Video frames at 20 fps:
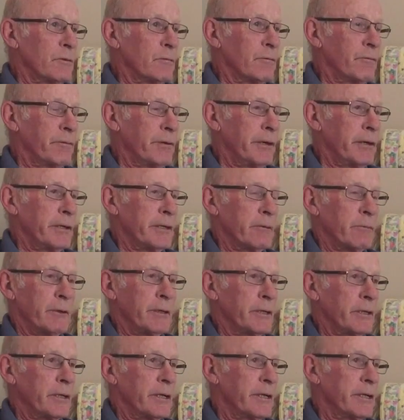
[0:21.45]
no feeling. We
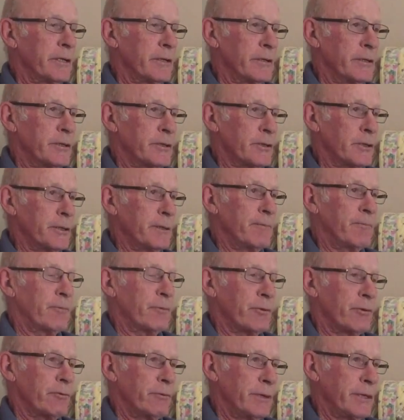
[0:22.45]
didn't get any sleep
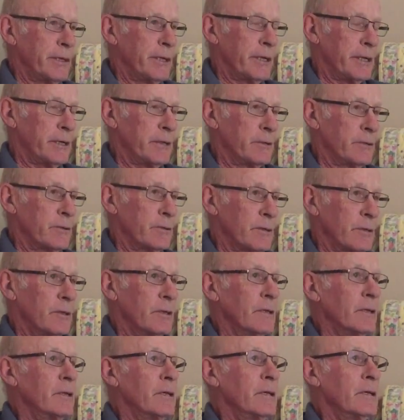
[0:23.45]
for 3 days,
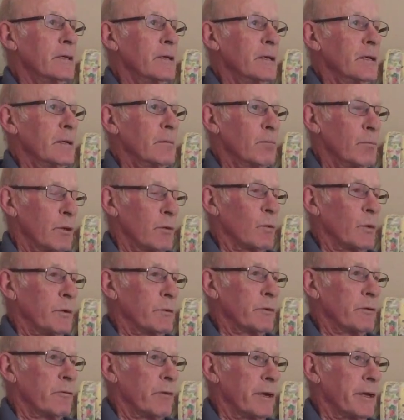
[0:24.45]
but we
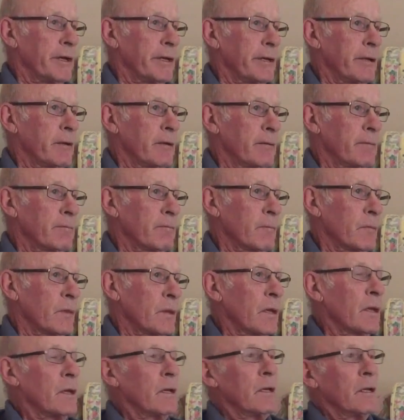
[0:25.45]
were ready.
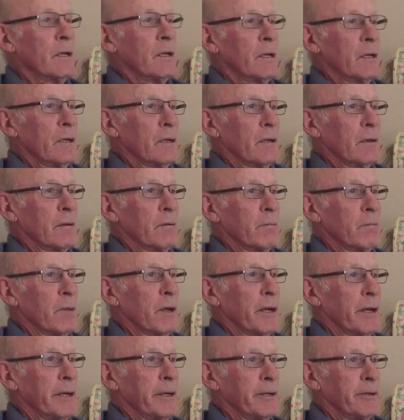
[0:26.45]

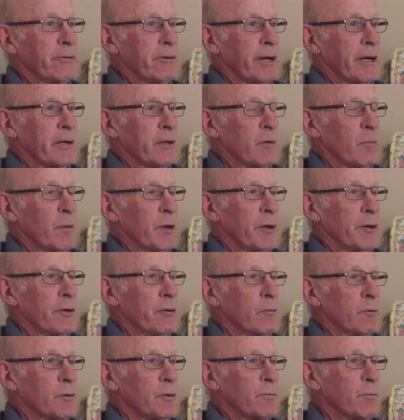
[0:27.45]
My track
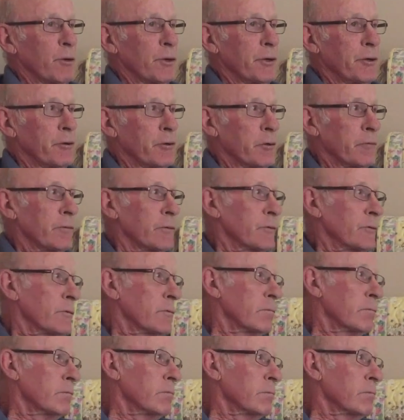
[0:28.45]
commander was pretty nervous,
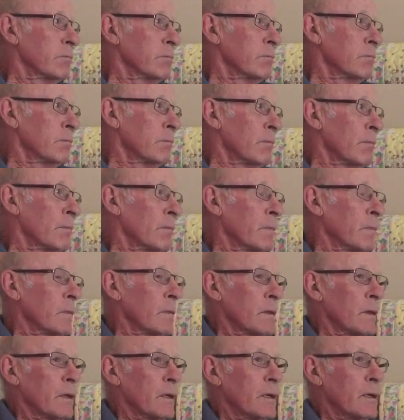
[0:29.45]

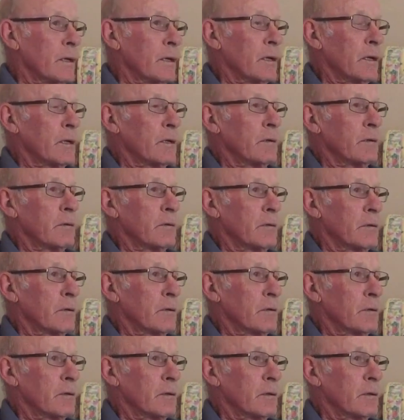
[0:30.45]
and